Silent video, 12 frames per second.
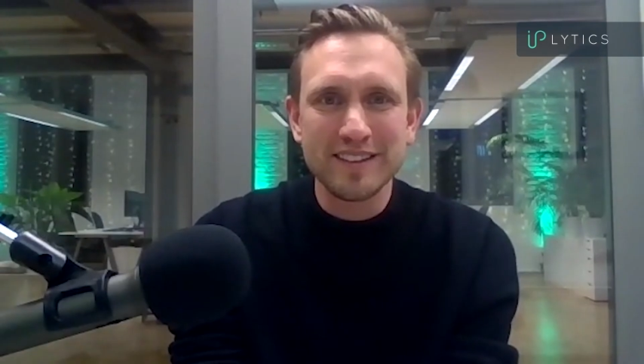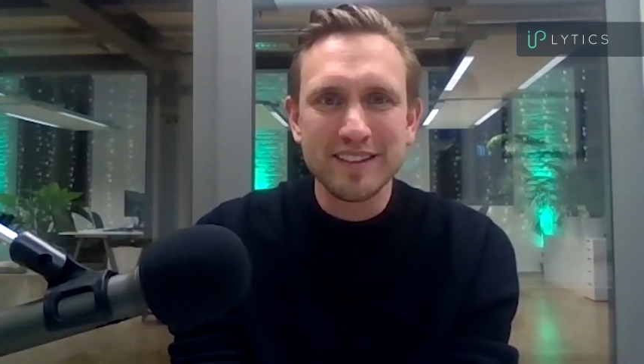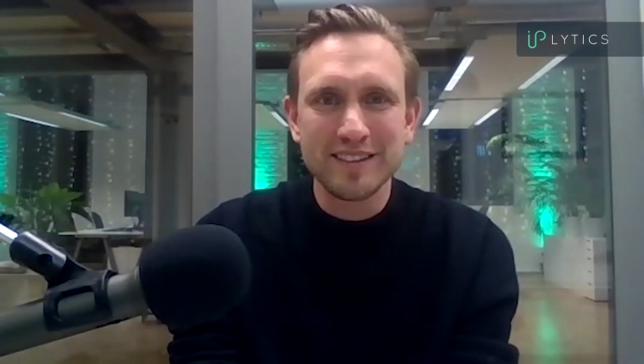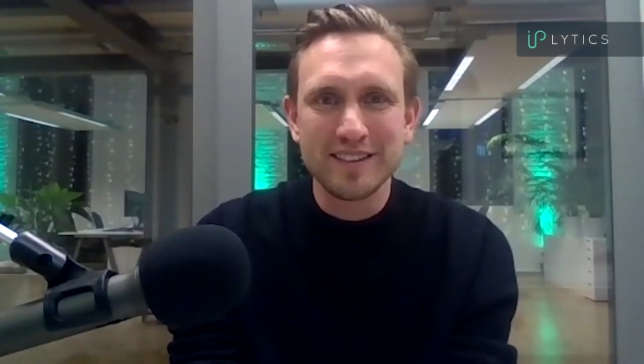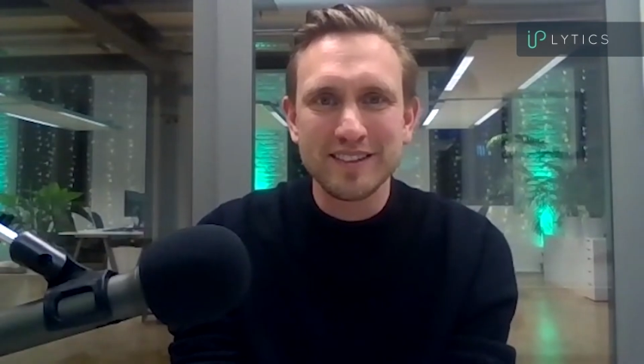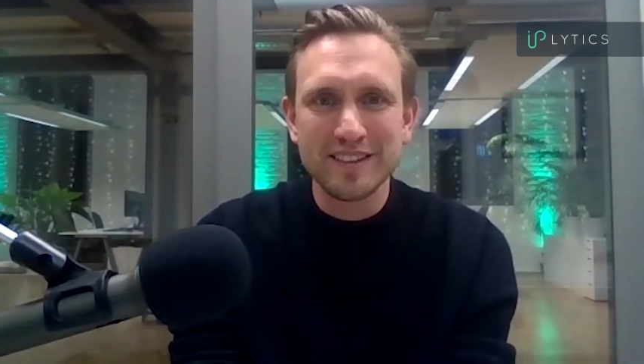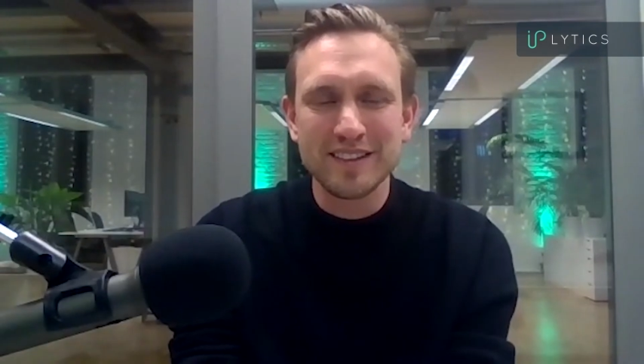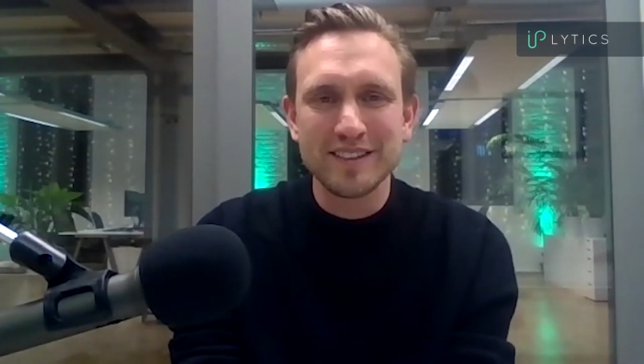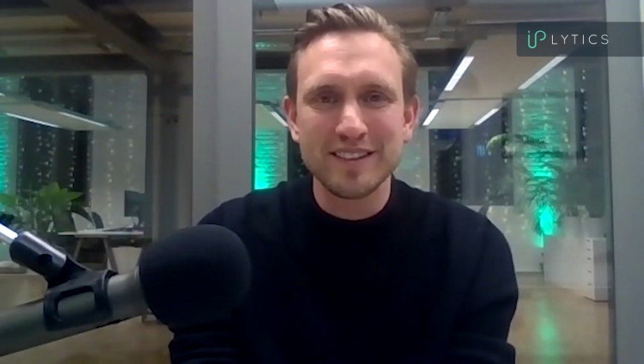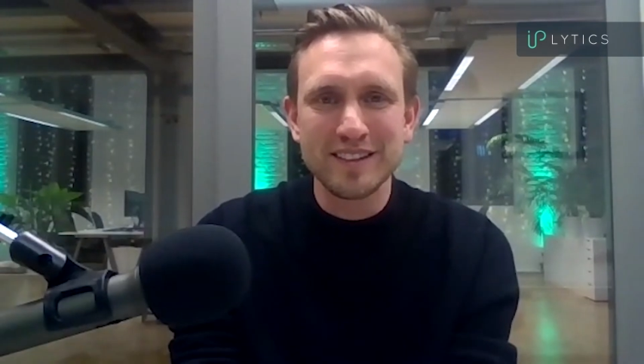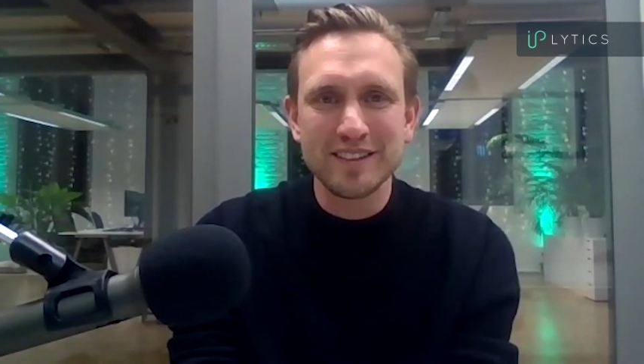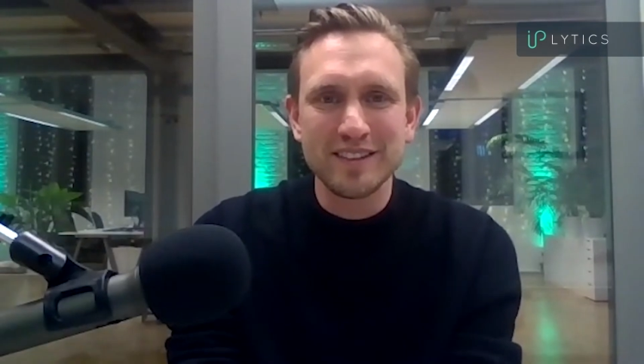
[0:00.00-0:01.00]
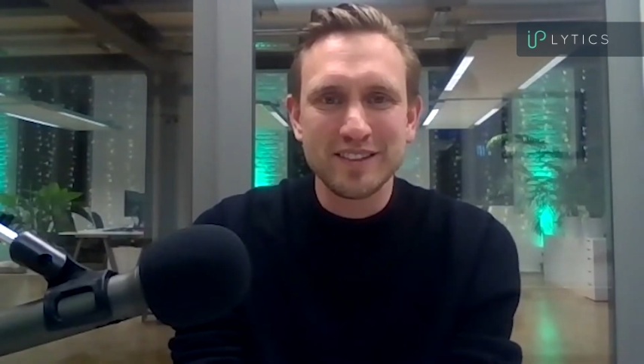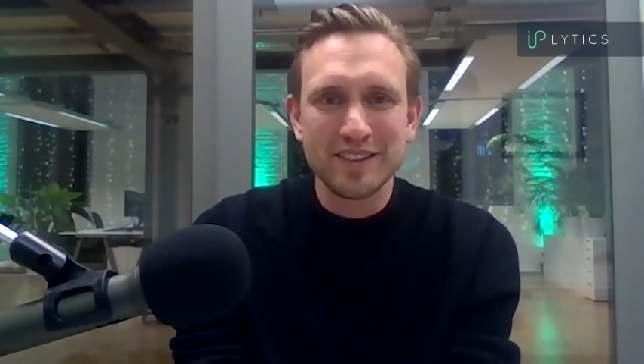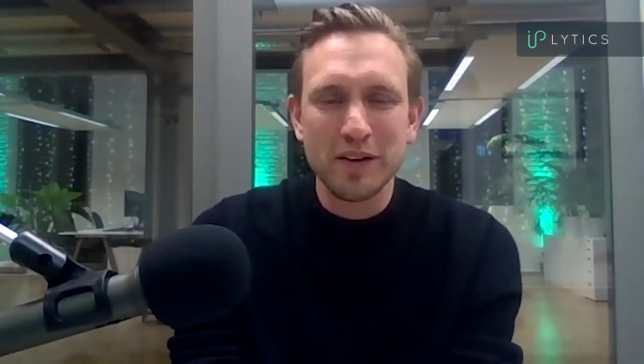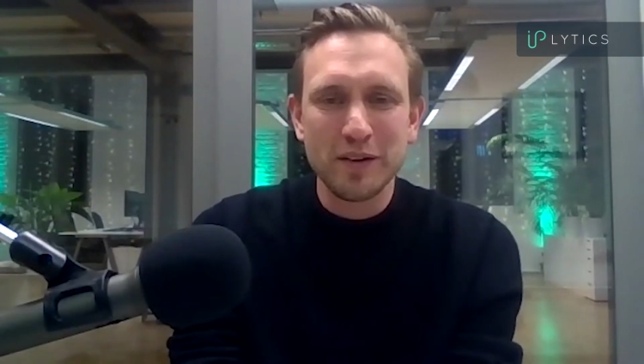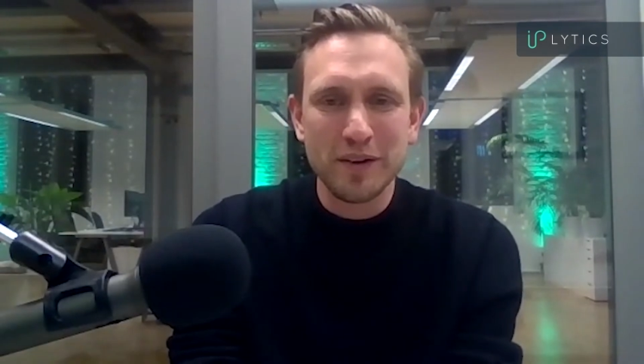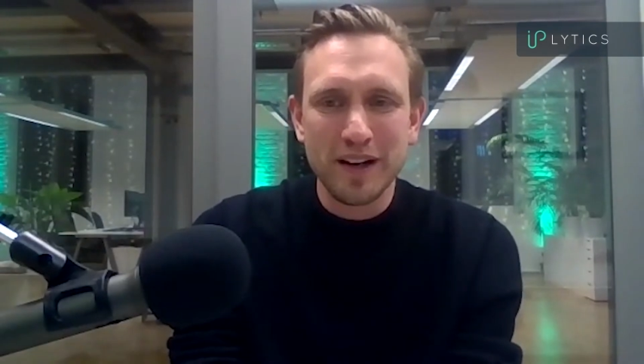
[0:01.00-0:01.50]
is
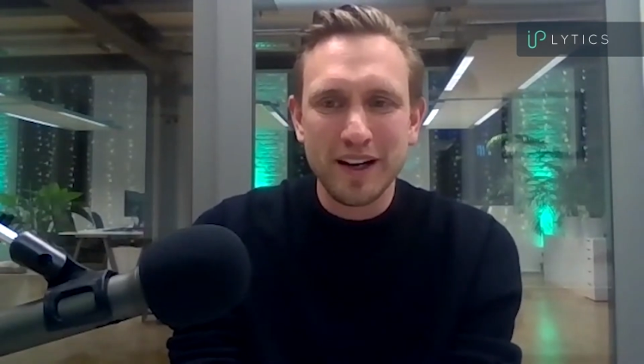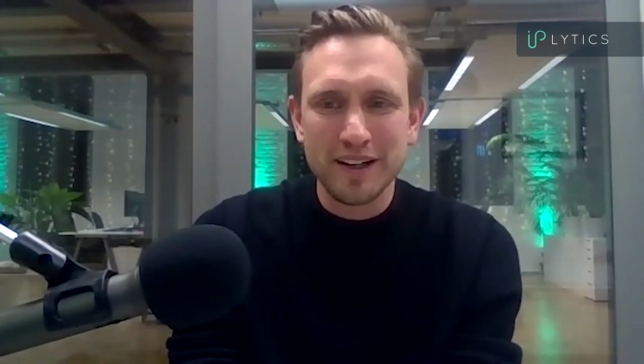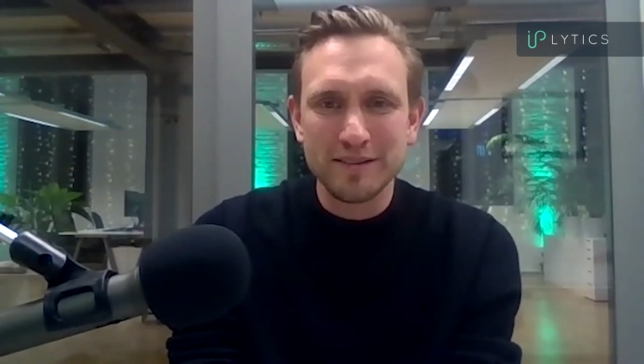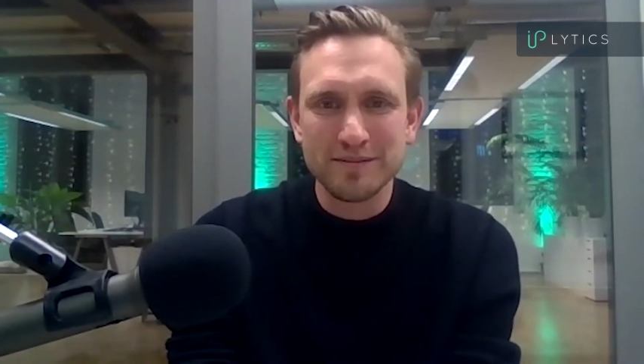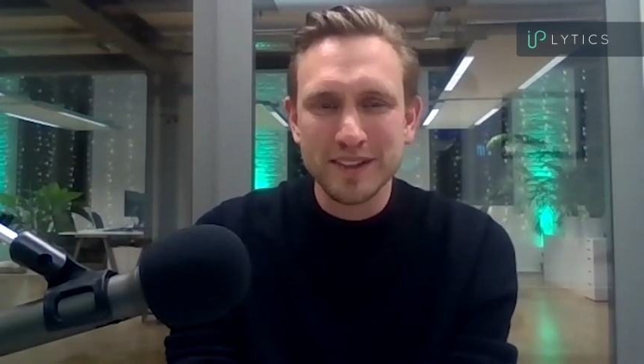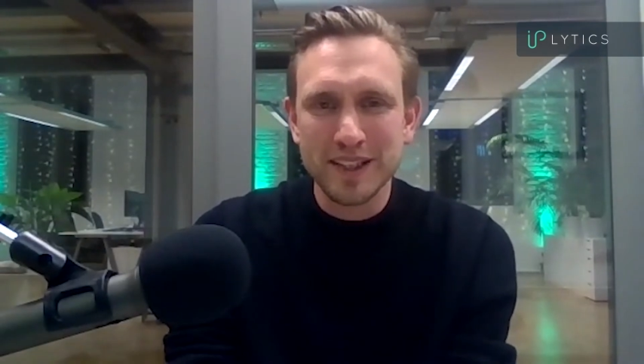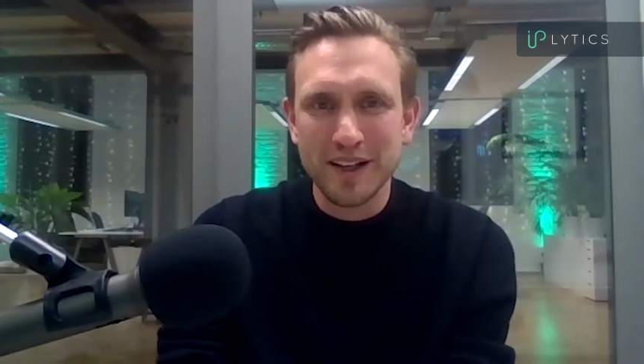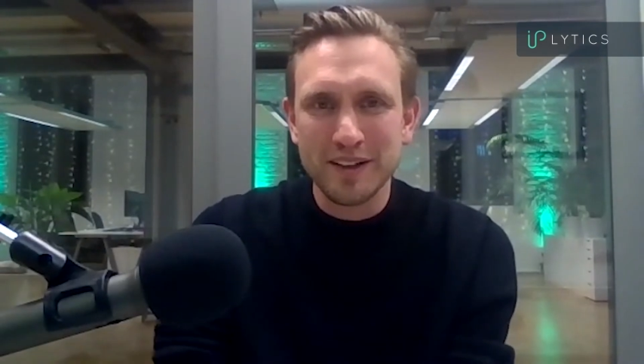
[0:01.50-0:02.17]
so,